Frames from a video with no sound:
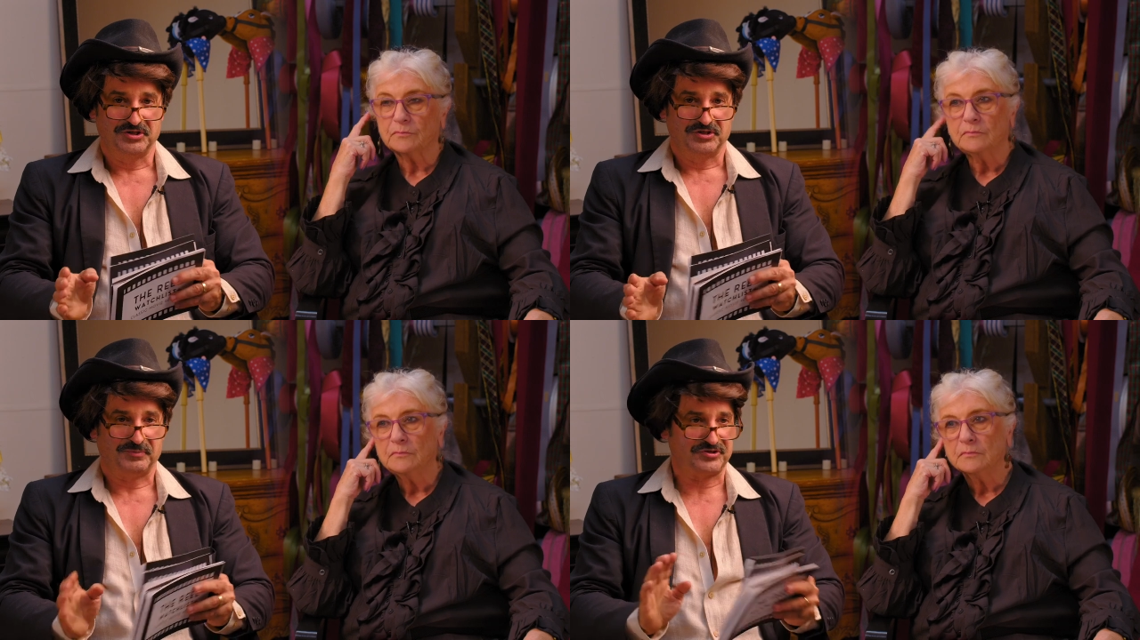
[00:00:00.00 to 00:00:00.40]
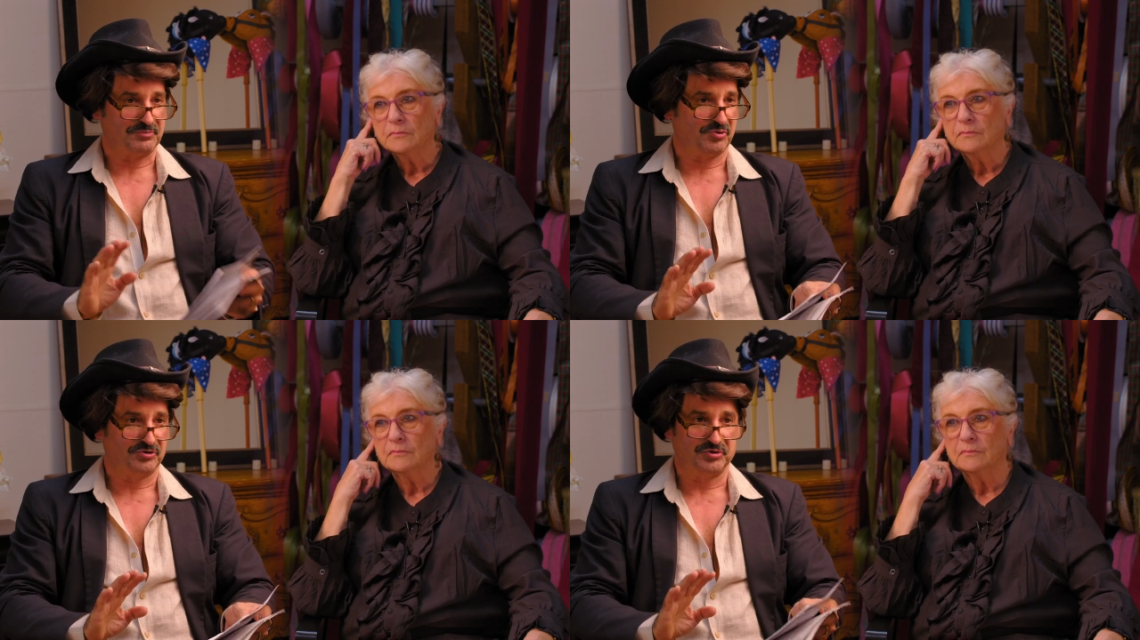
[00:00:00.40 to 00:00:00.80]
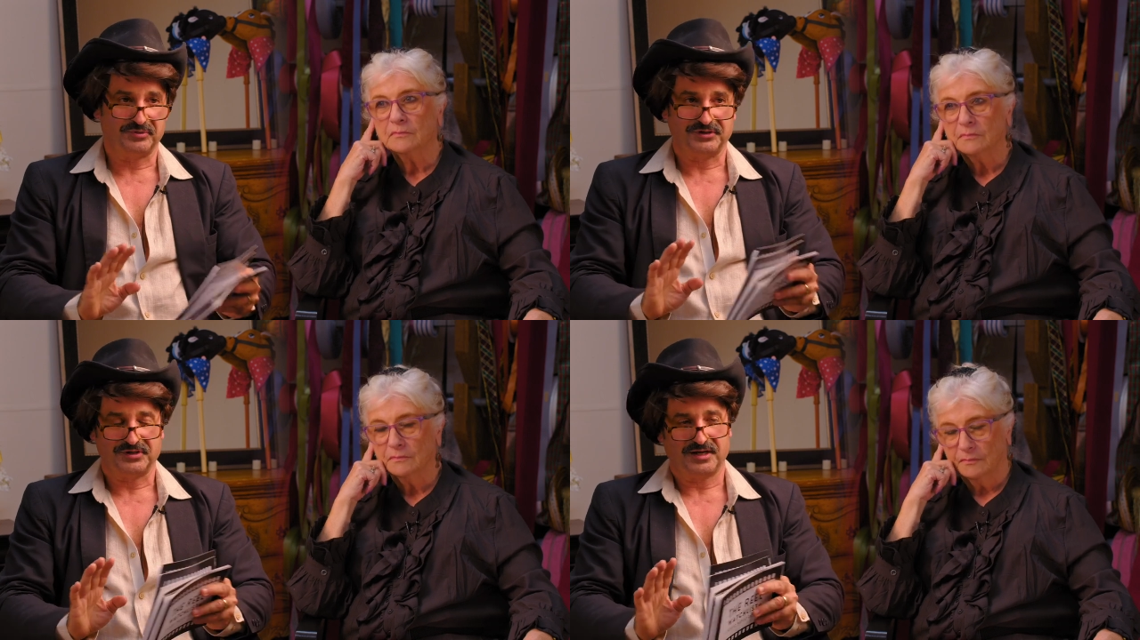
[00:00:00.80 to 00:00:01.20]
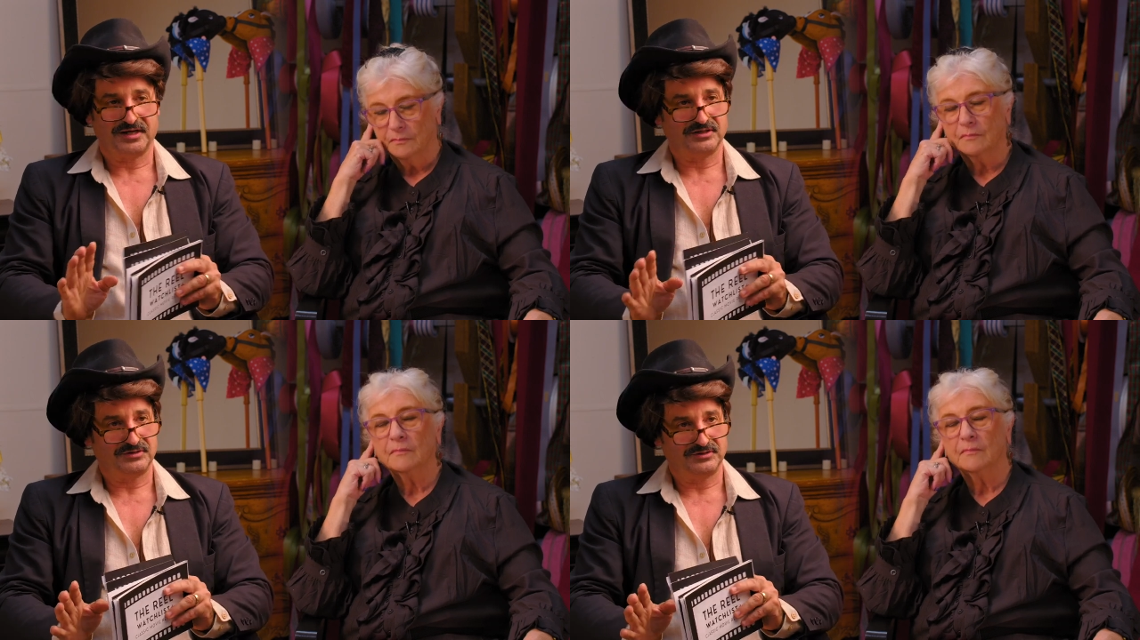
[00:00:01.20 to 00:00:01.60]
Speaker 1: especially Paul Newman
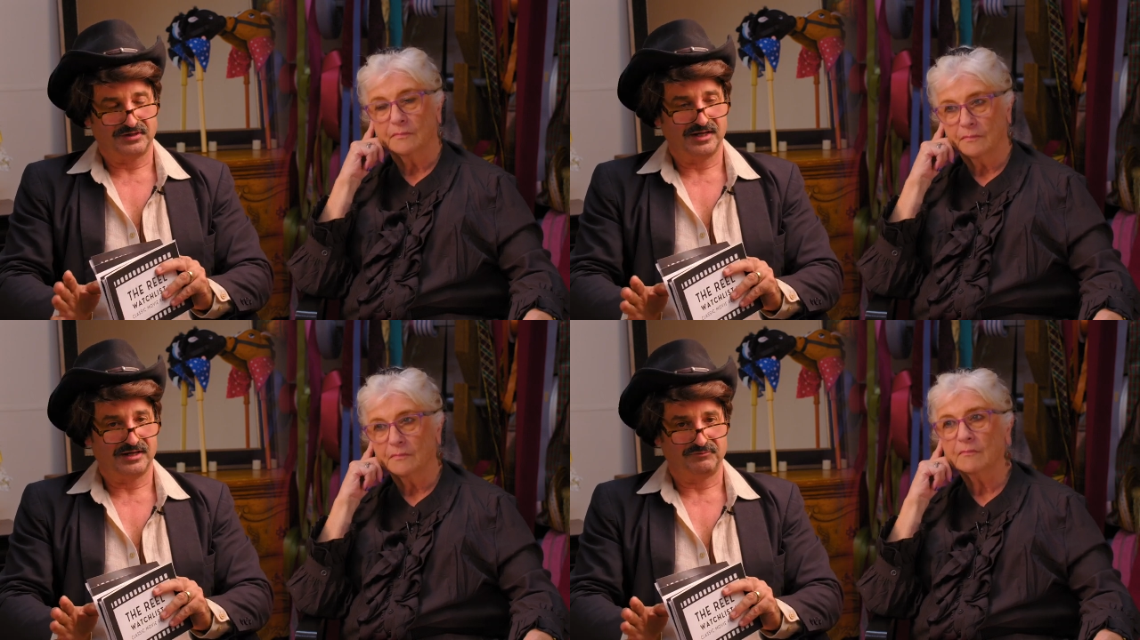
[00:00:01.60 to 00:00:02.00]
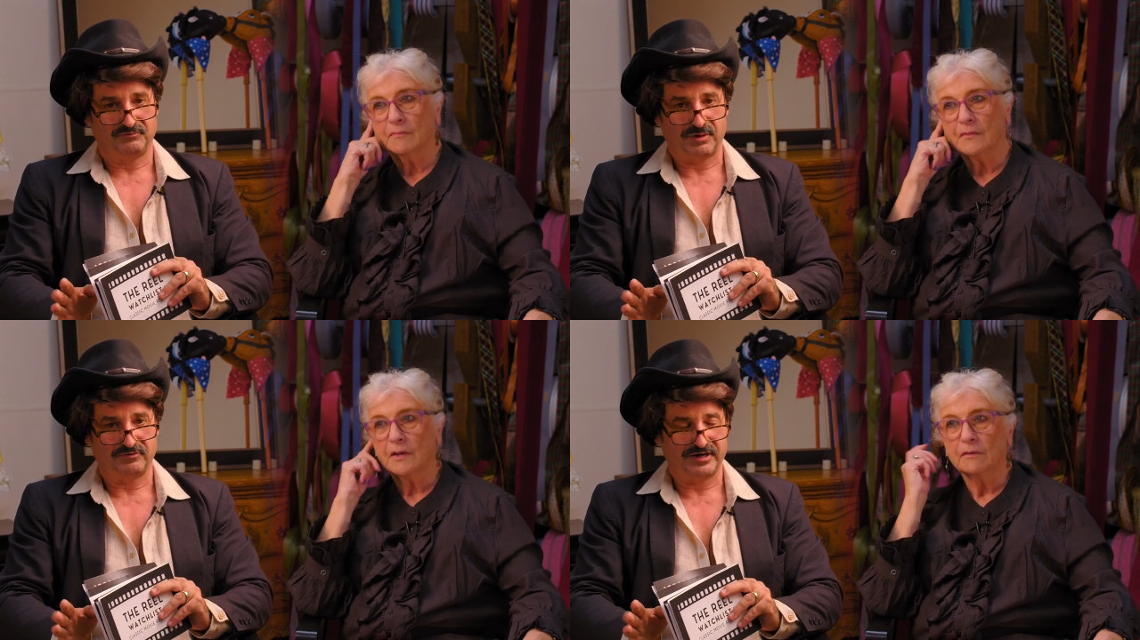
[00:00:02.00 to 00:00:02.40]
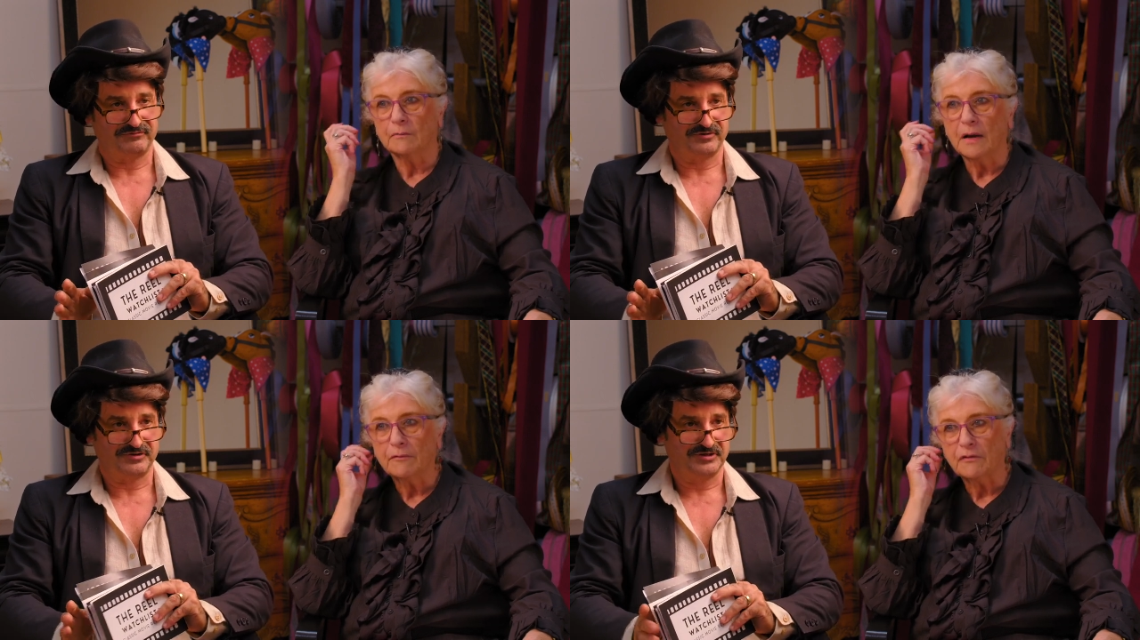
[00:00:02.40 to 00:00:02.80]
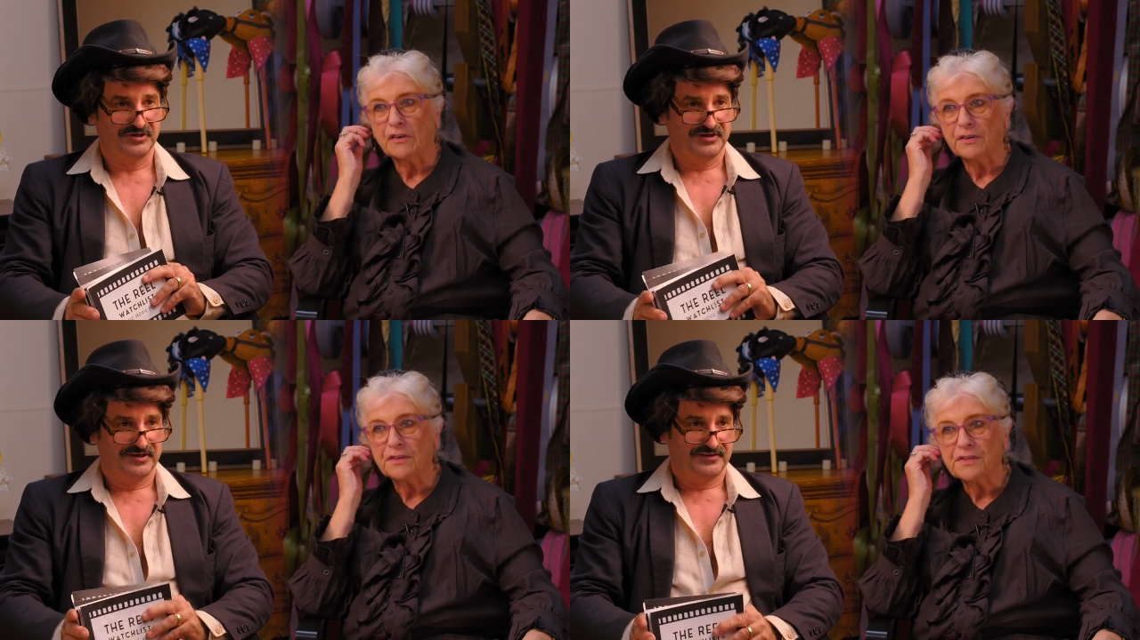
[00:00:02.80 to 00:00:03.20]
and uh, Robert Redford,
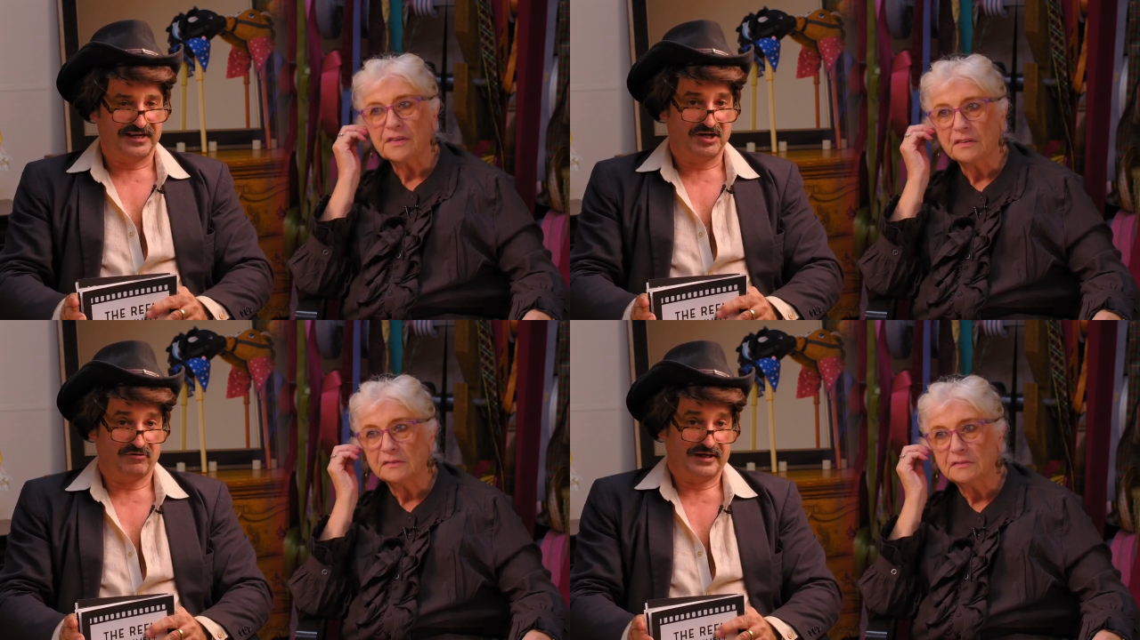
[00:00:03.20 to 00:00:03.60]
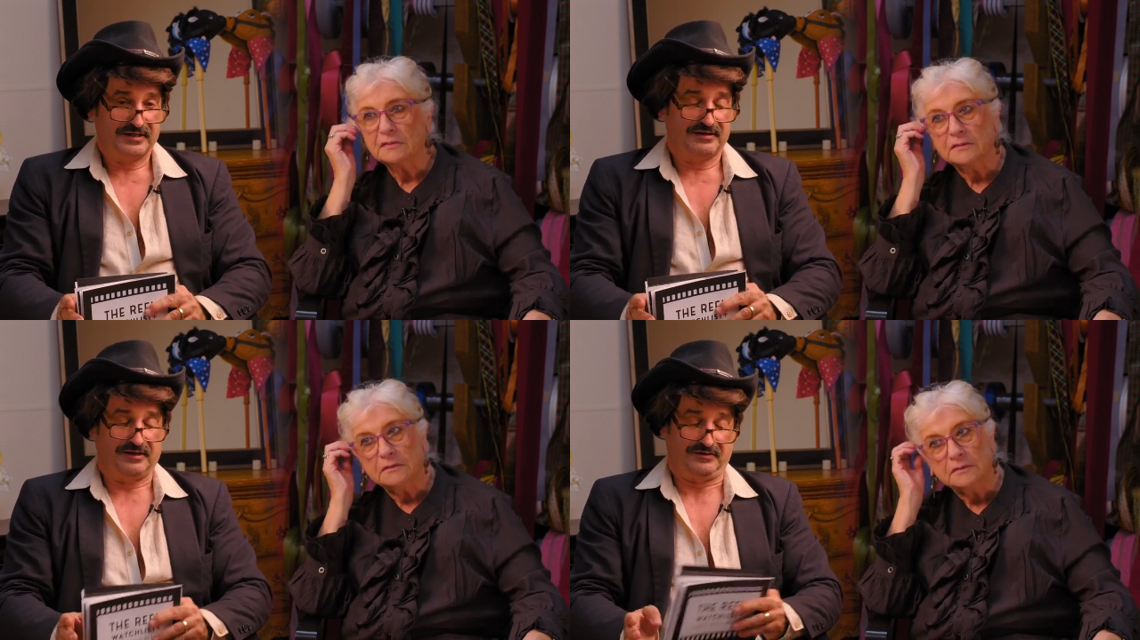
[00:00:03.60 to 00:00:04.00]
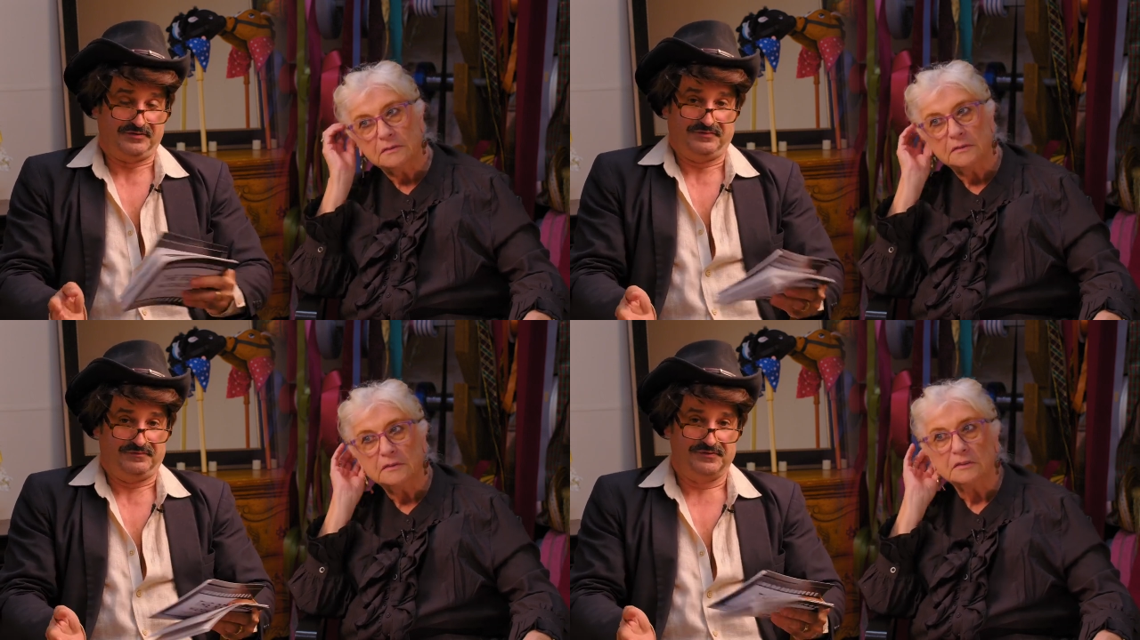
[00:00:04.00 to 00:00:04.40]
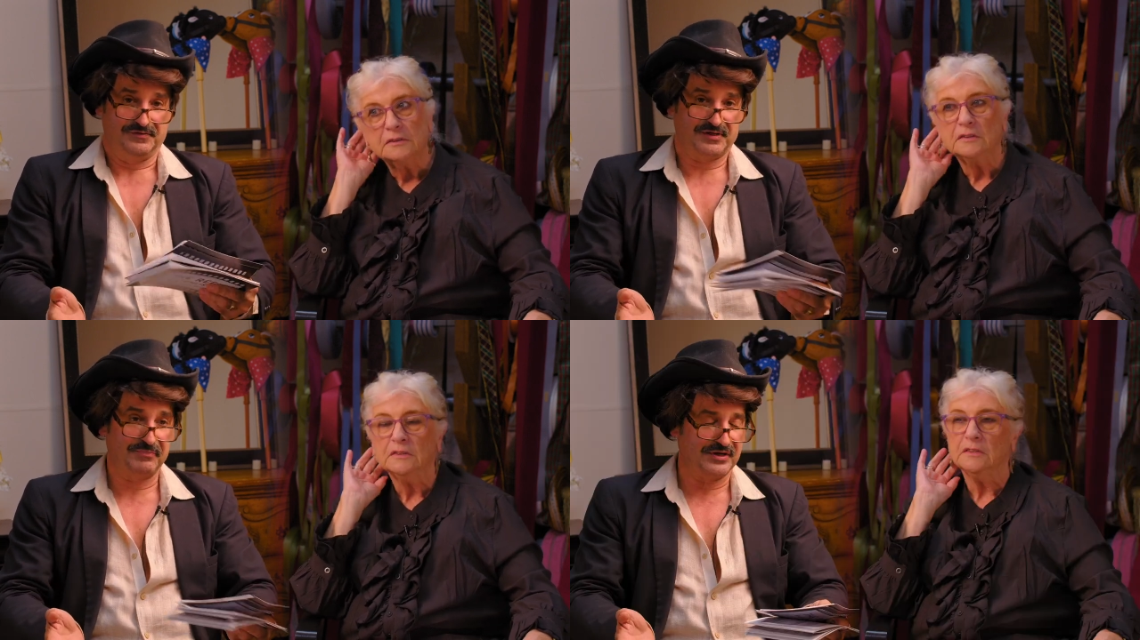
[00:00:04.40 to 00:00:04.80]
Redford, they created uh,
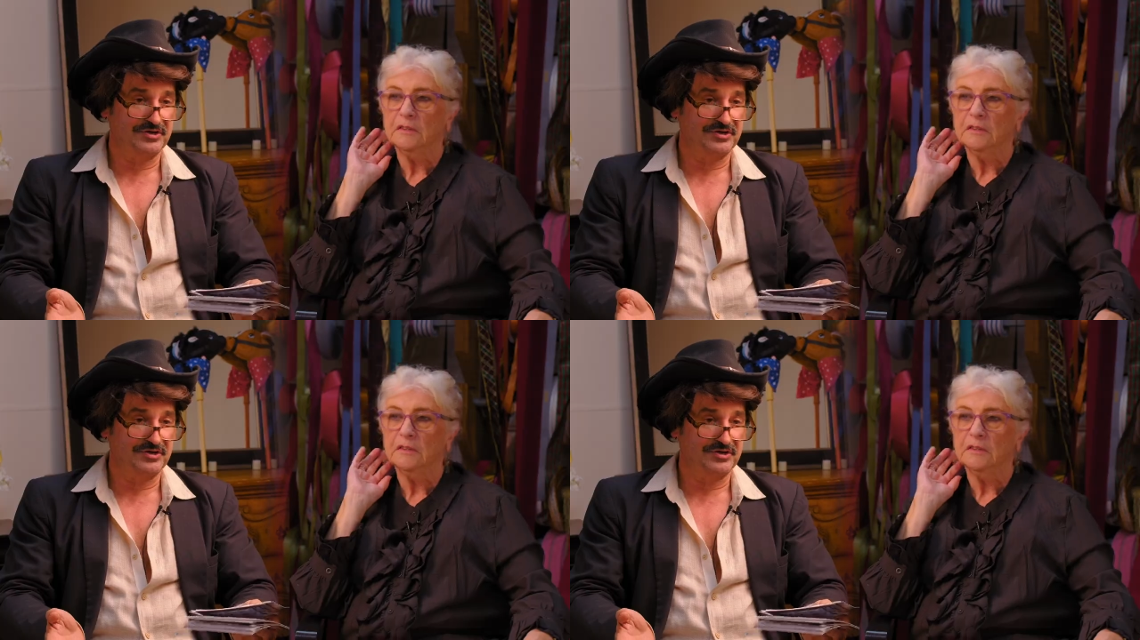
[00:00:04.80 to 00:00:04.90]
something